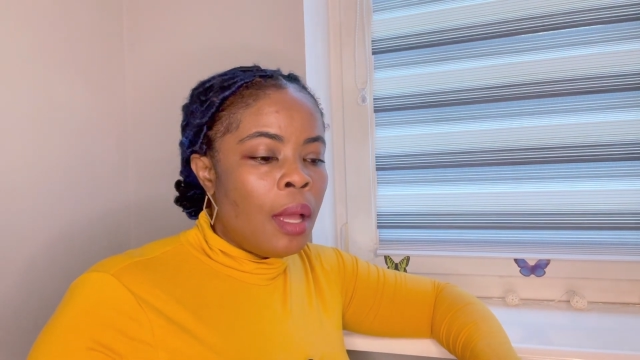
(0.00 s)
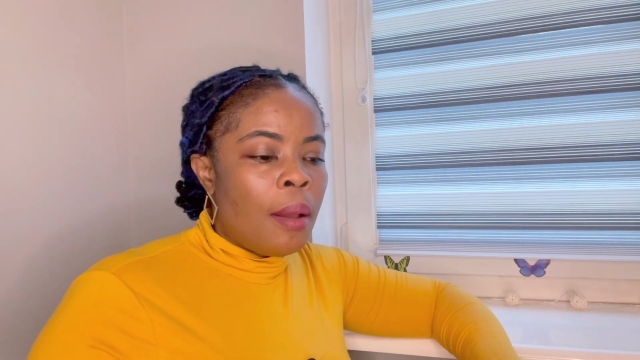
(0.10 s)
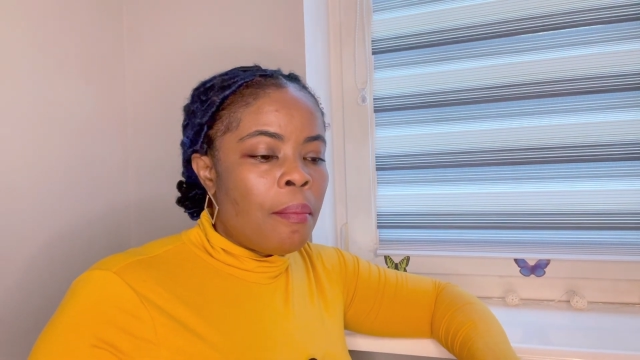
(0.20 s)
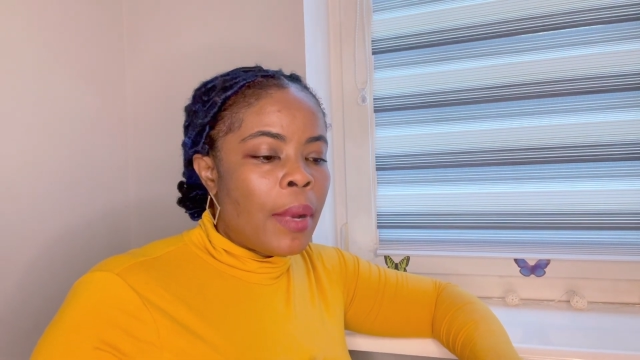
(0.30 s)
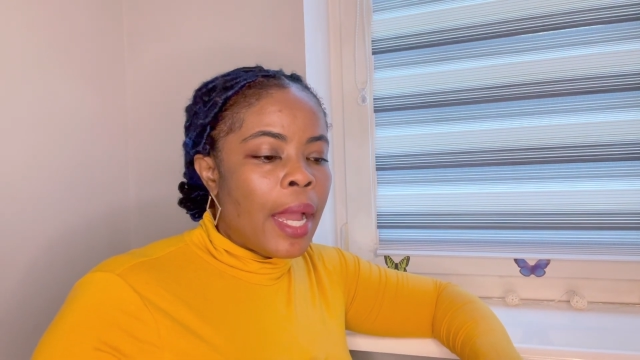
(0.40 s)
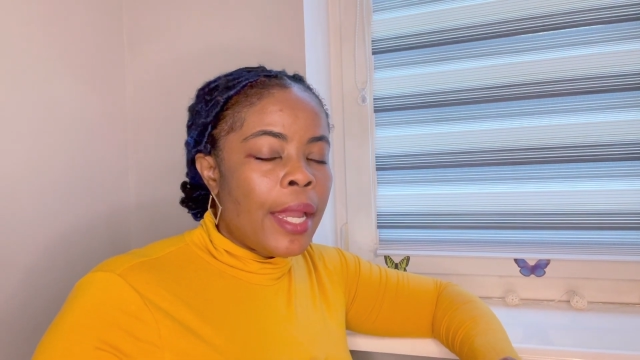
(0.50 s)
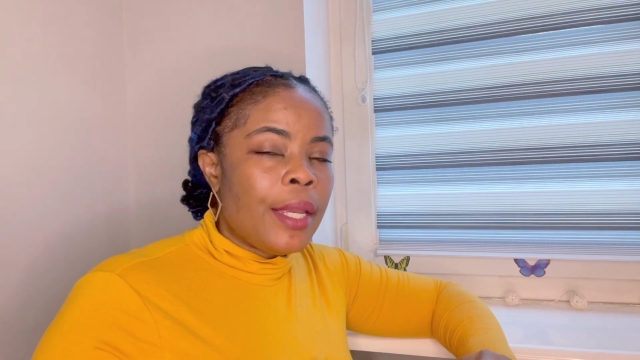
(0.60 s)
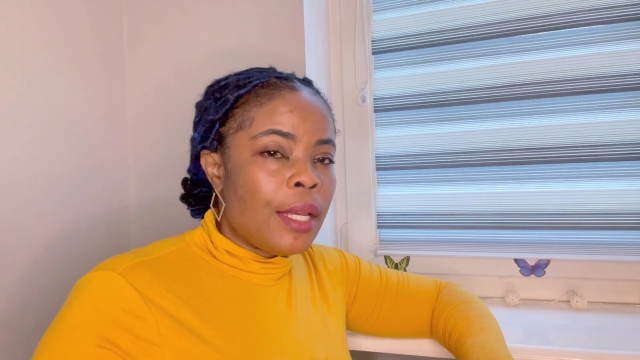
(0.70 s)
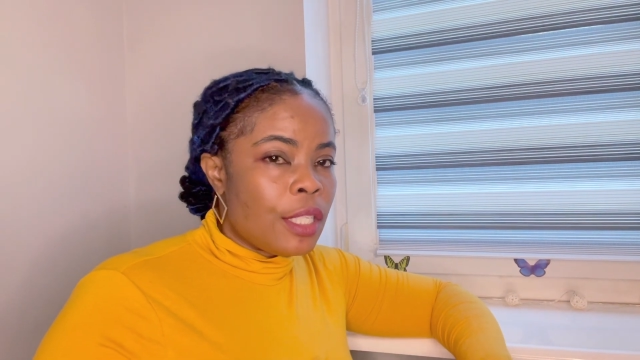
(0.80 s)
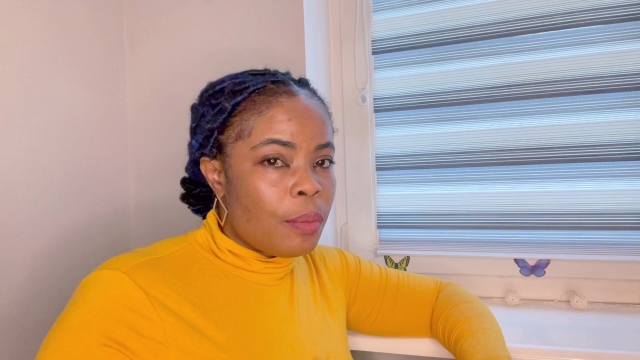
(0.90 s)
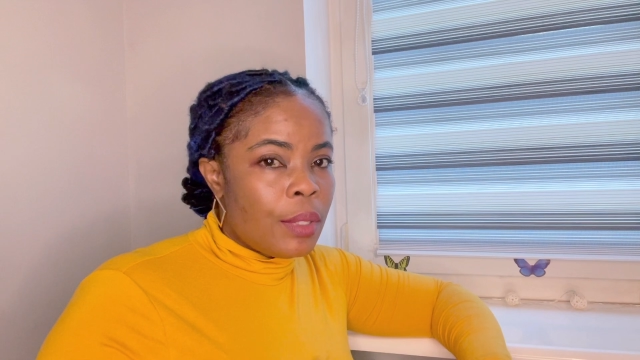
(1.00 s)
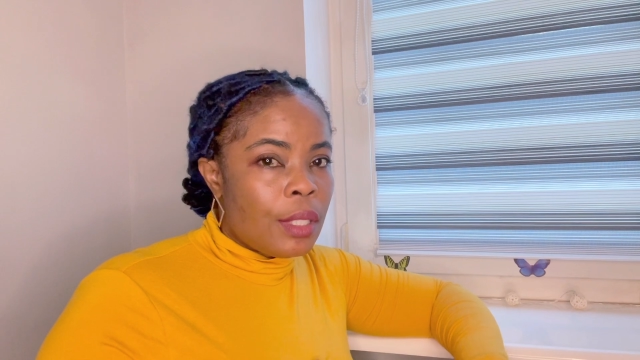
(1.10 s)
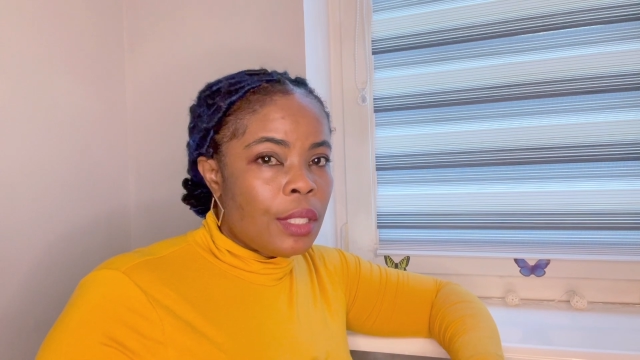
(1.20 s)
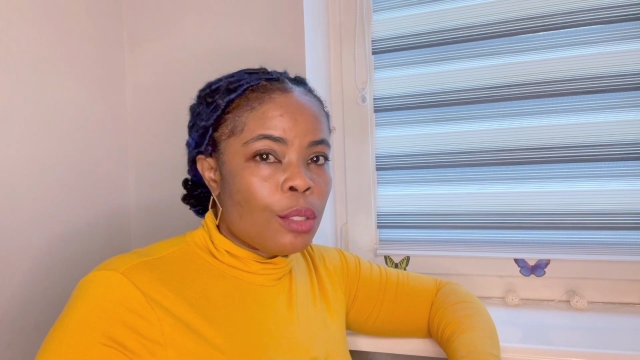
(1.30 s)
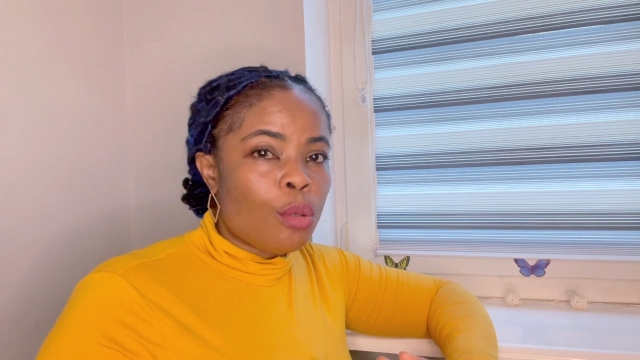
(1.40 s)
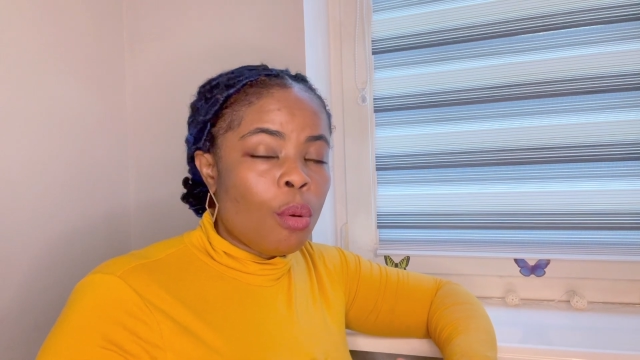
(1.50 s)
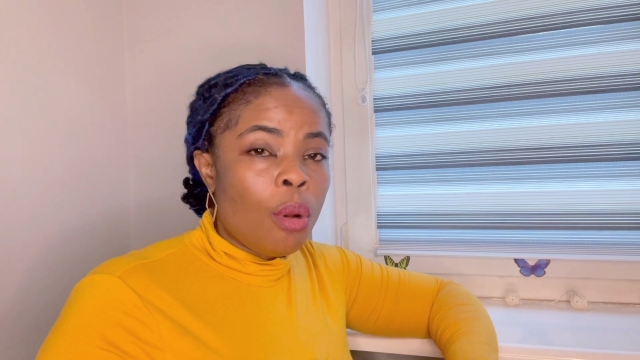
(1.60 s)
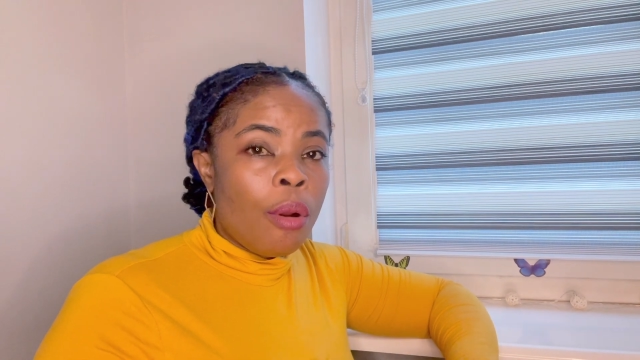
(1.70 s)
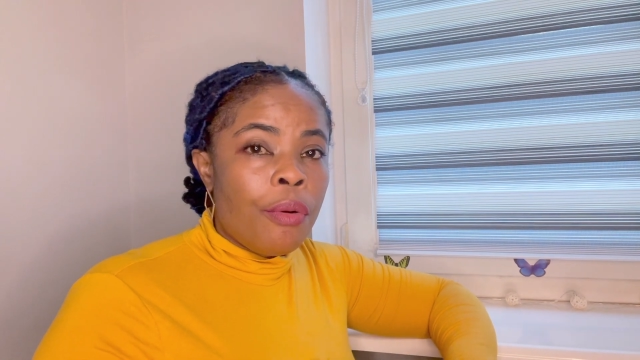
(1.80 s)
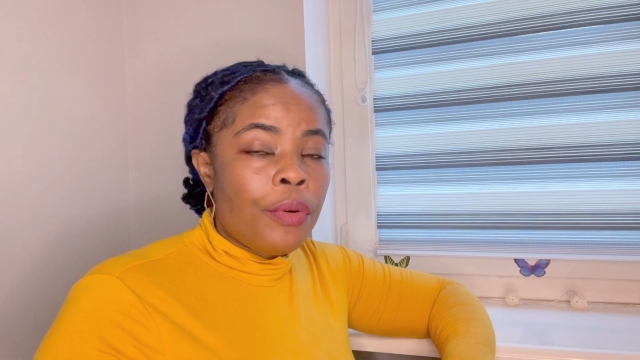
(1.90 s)
my expenses. So
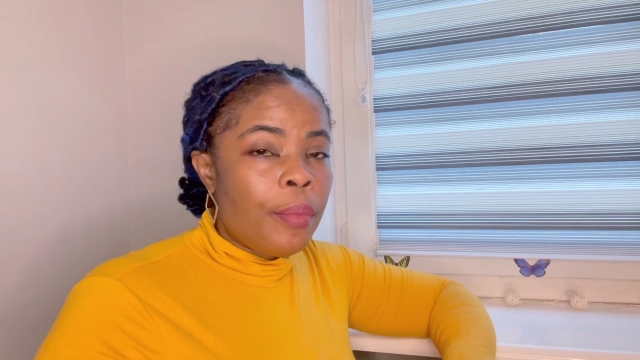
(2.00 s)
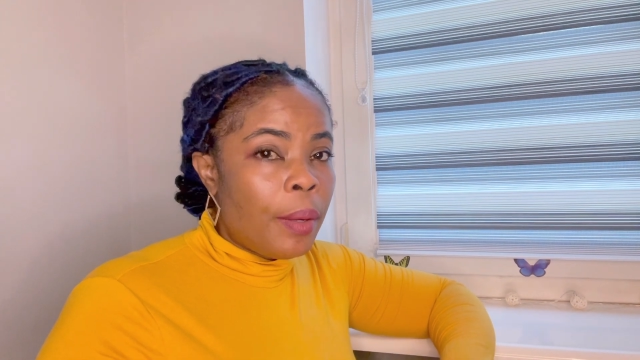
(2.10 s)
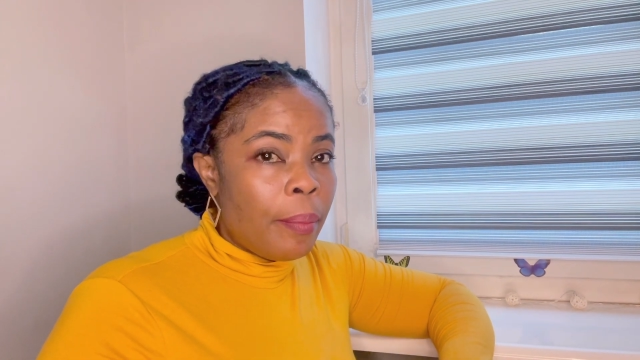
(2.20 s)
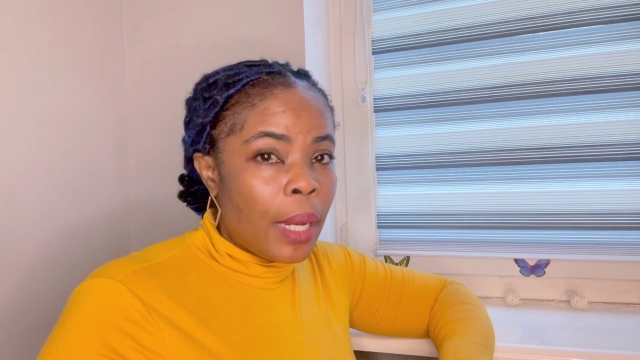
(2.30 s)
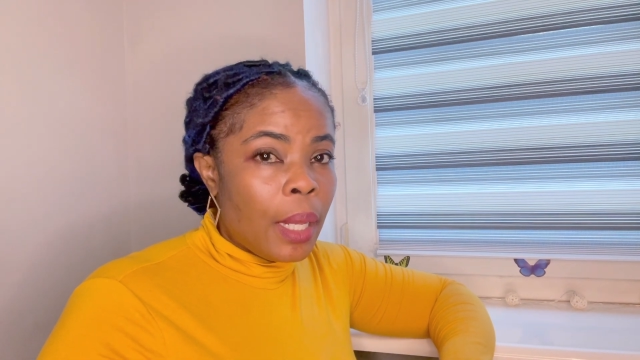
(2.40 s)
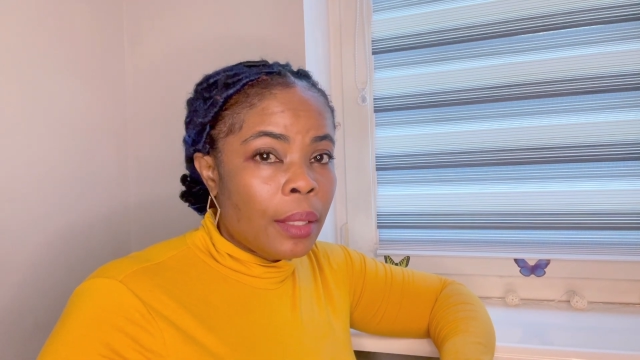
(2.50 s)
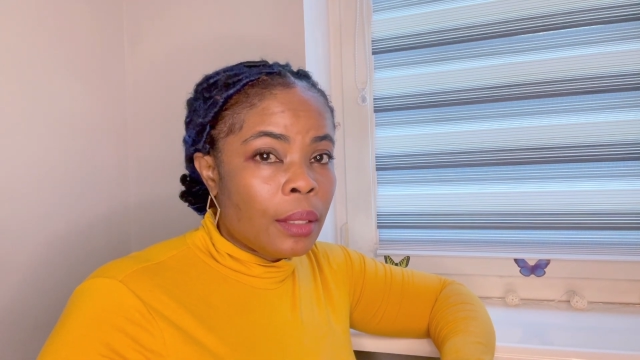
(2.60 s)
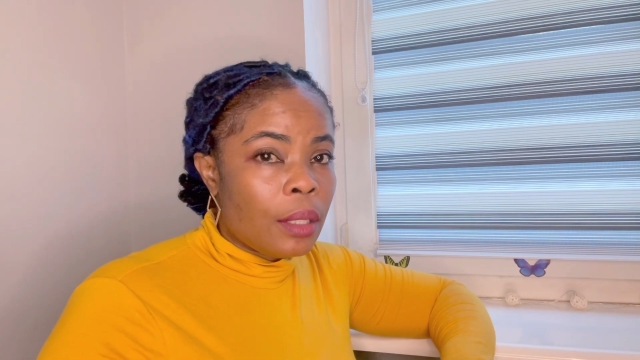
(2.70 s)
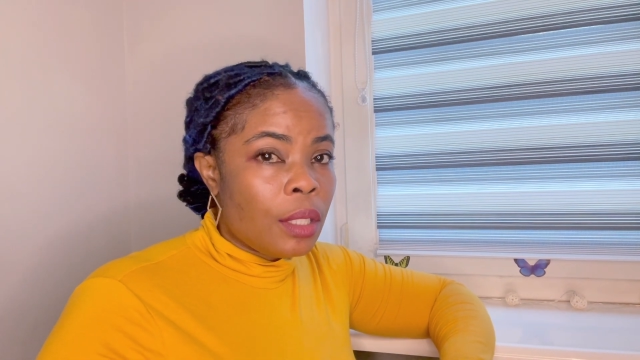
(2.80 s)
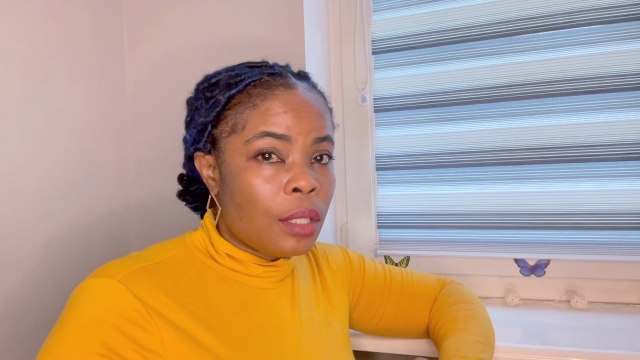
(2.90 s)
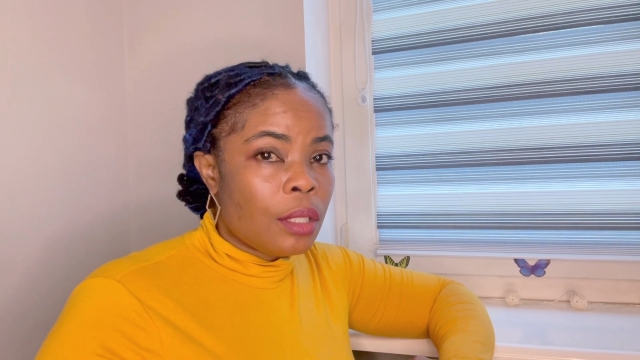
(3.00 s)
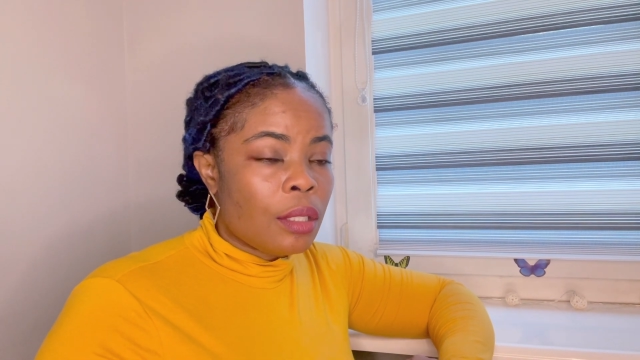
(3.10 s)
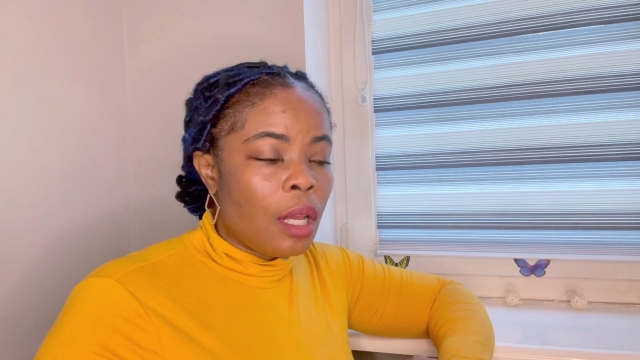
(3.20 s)
remember this,